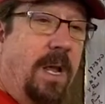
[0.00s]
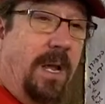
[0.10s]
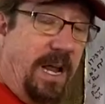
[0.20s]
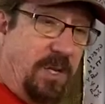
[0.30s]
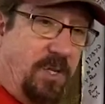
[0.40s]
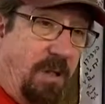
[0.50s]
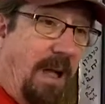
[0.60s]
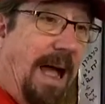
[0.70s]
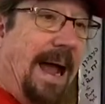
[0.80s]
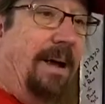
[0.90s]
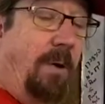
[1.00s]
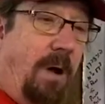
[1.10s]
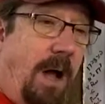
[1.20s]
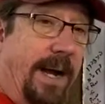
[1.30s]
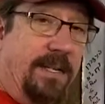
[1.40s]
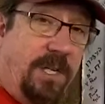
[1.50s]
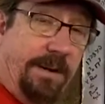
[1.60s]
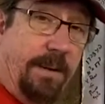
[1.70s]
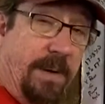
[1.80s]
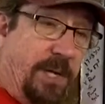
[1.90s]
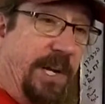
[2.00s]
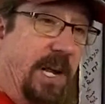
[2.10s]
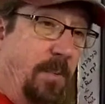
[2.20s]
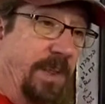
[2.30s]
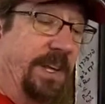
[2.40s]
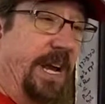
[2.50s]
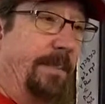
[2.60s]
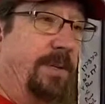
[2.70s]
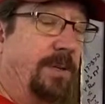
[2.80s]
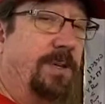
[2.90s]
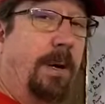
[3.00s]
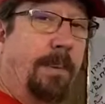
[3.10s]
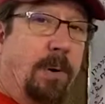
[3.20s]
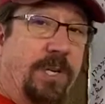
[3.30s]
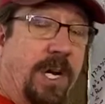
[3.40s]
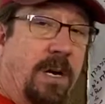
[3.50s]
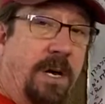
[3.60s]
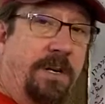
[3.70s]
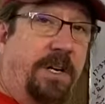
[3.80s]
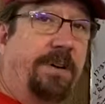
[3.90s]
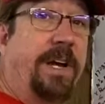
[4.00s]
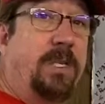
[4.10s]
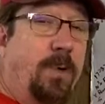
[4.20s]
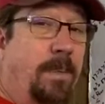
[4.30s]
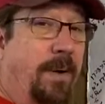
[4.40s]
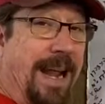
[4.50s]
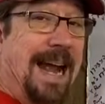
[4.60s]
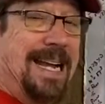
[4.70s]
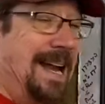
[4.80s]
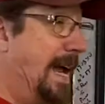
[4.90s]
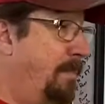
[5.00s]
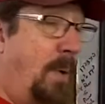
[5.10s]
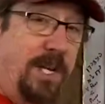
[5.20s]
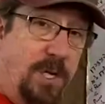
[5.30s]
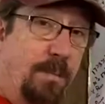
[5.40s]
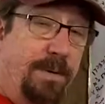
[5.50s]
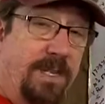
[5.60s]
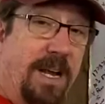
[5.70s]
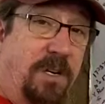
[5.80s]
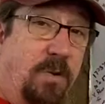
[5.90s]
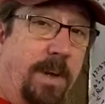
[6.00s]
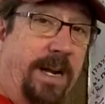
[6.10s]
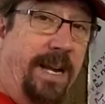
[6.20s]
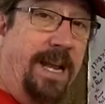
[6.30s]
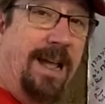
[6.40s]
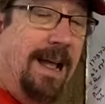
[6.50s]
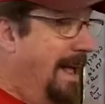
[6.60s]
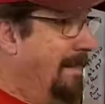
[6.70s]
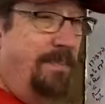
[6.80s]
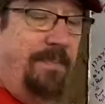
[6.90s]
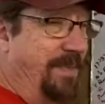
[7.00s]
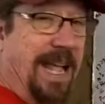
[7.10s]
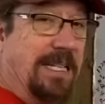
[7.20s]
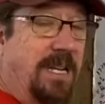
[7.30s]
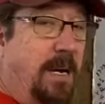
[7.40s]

In July or August here in Michigan, when the temperatures are approaching 100 degrees with about 99.2% humidity, that's not a